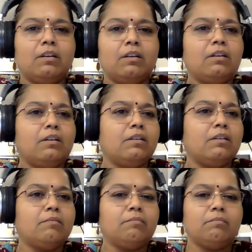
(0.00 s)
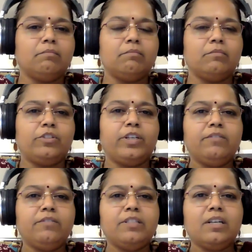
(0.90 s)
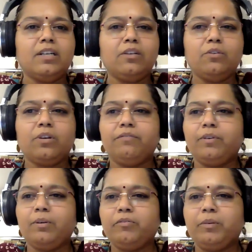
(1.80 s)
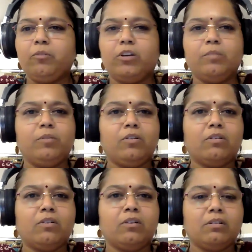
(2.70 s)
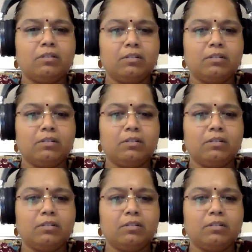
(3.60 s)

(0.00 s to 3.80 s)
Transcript: Srinivasan, can you confirm if I'm audible or not?